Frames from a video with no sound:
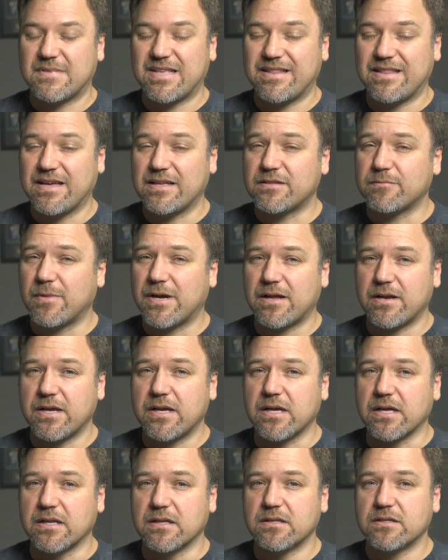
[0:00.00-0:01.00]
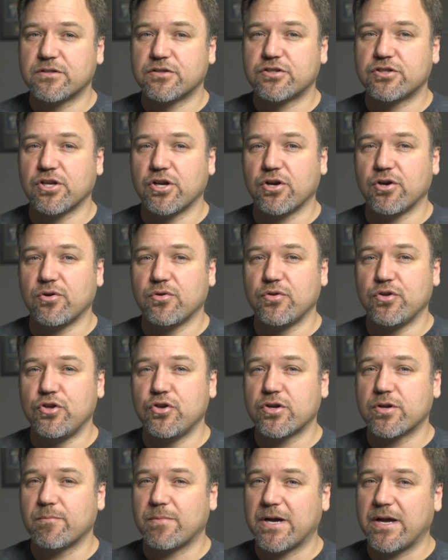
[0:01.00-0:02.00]
And that's about it. So
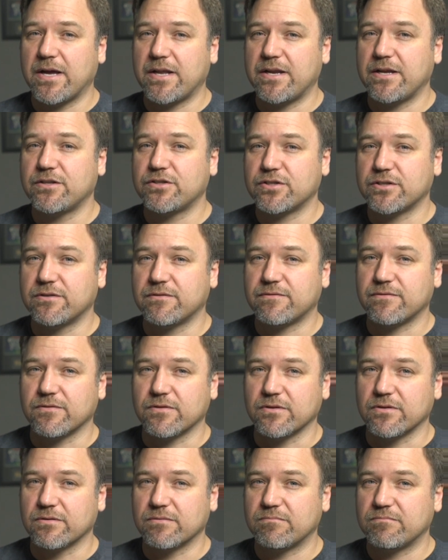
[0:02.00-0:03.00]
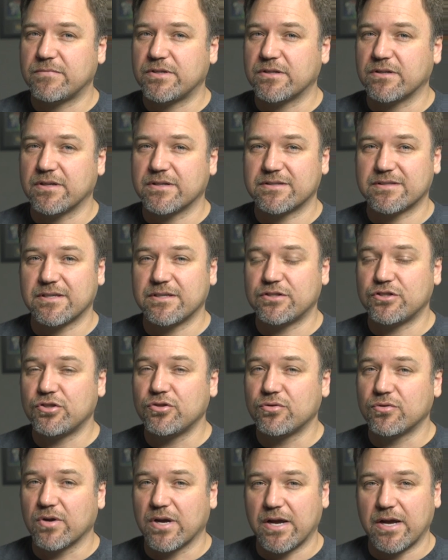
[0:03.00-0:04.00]
you could buy an engine for, let's say
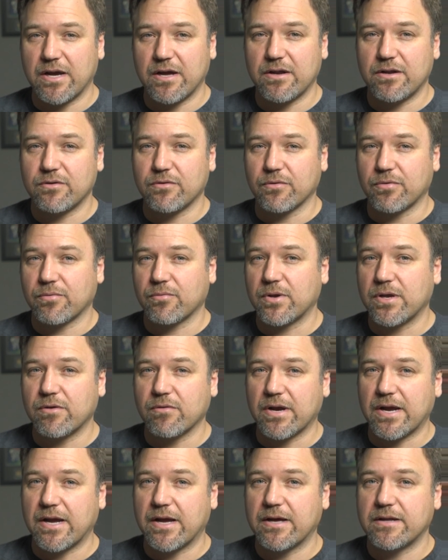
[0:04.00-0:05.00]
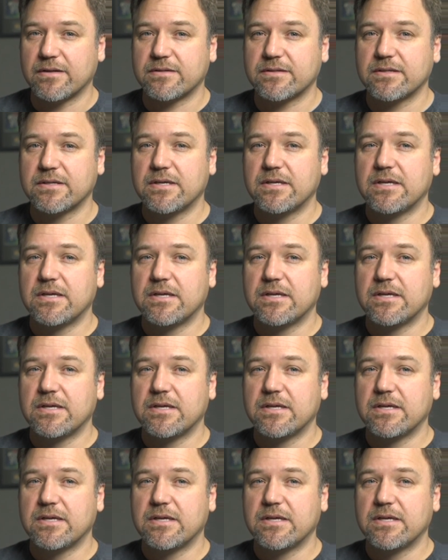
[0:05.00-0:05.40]
$2,000 or $3,000,